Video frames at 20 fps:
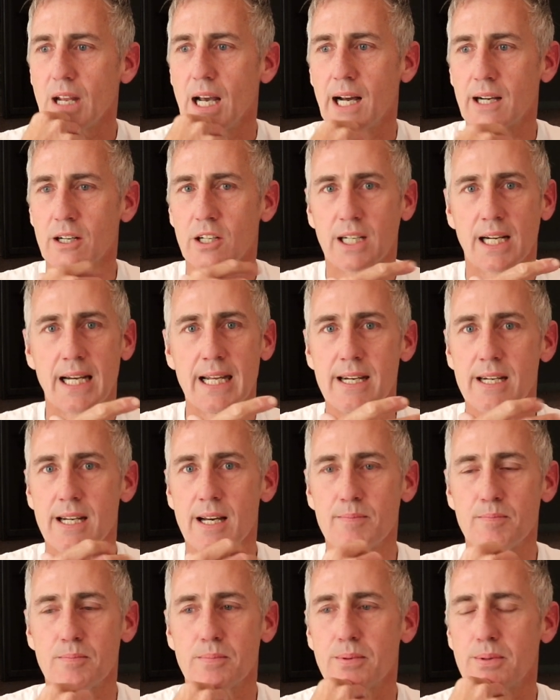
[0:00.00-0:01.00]
I got cleaned
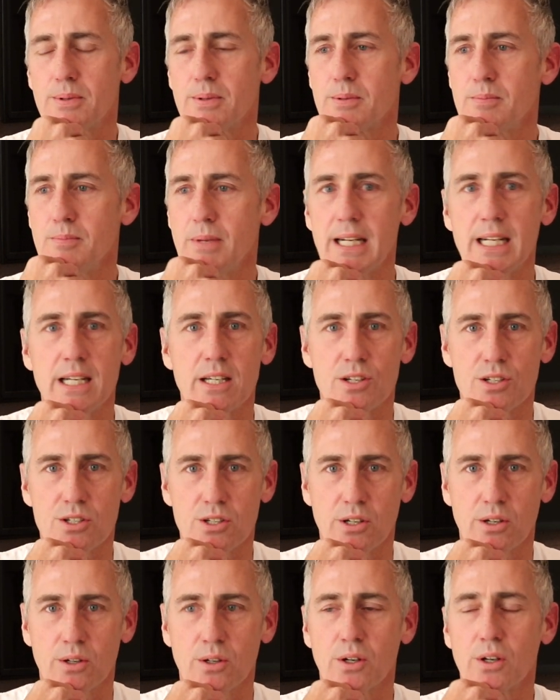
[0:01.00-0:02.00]
up many years
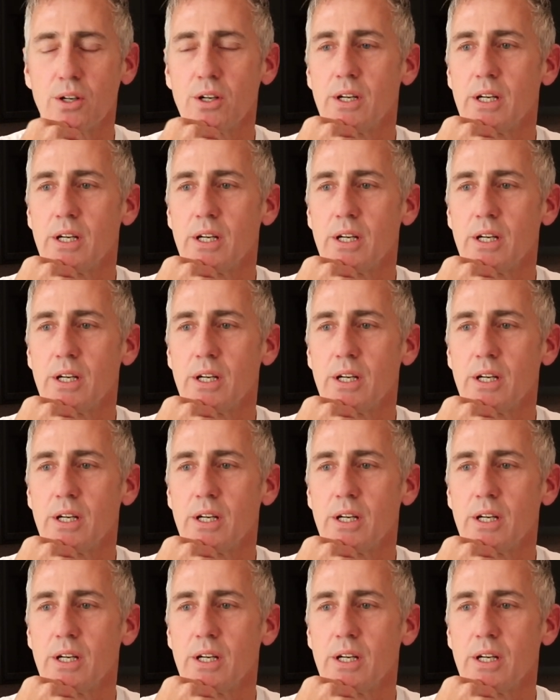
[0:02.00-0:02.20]
ago.